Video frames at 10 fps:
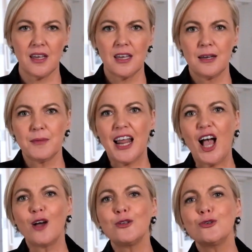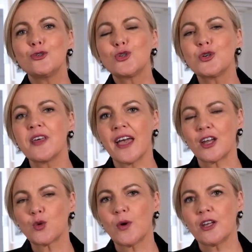But how do you do
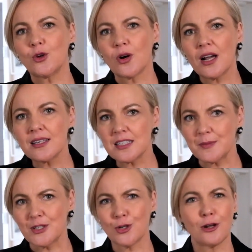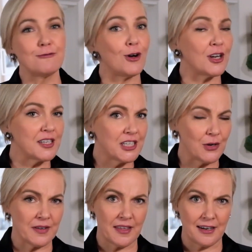that when your customers are not
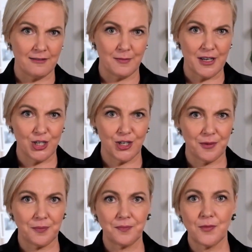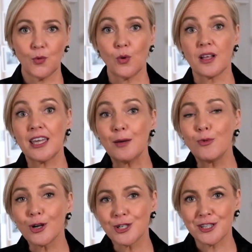volunteering that information? Well, keep
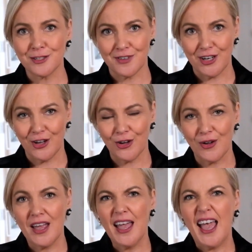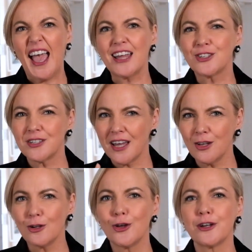watching this video, and today
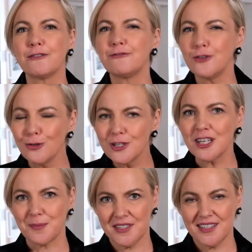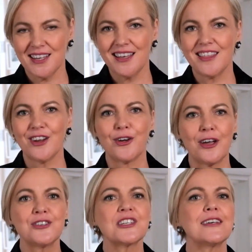you'll learn a few tips that are
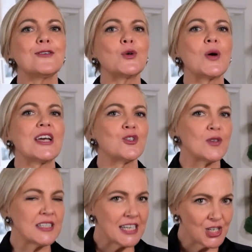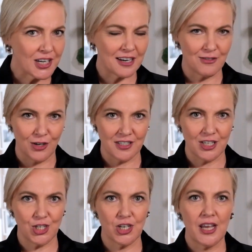going to give you a strategic
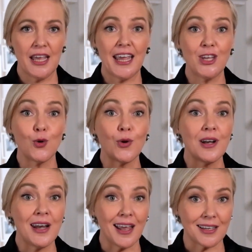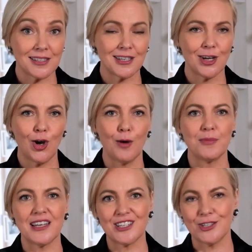advantage in your next
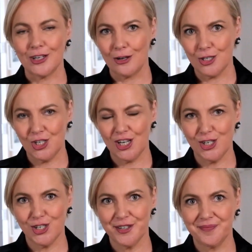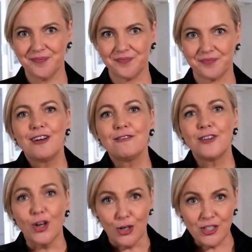complex negotiation.
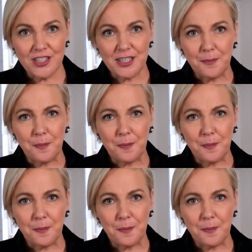First,